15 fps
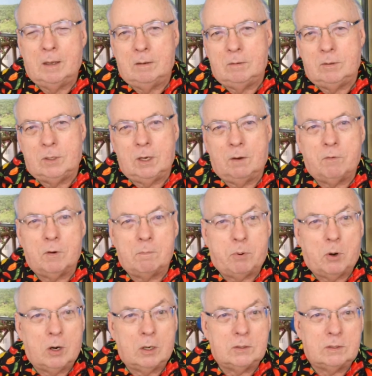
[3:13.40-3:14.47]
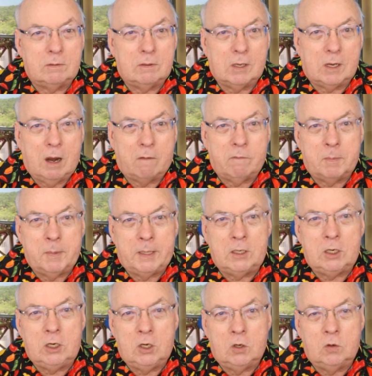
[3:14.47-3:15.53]
different parts of the government
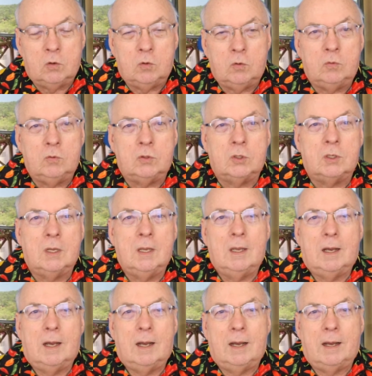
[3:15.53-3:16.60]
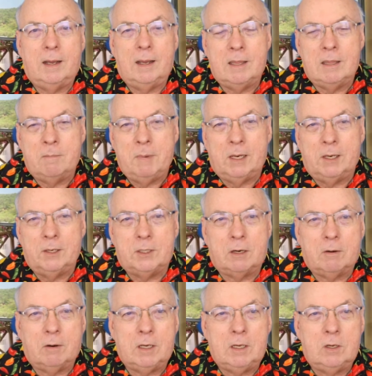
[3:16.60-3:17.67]
use and the
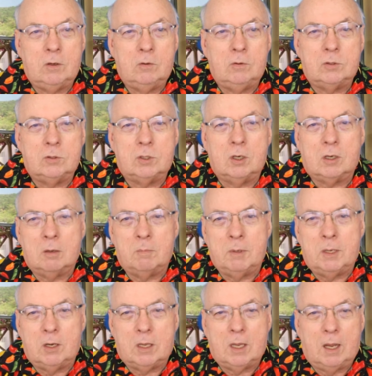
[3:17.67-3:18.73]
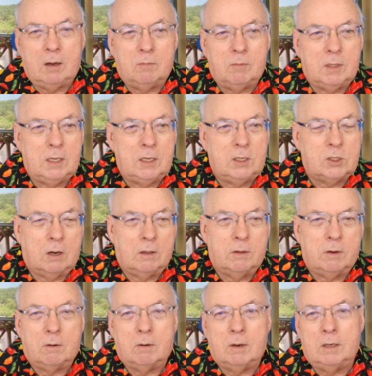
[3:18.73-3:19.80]
military use to communicate with each
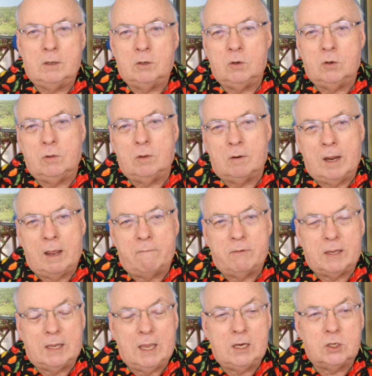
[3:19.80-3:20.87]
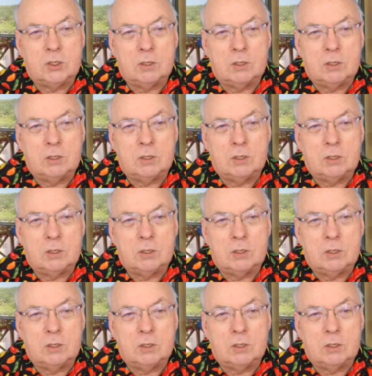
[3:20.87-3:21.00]
other and do their navigation.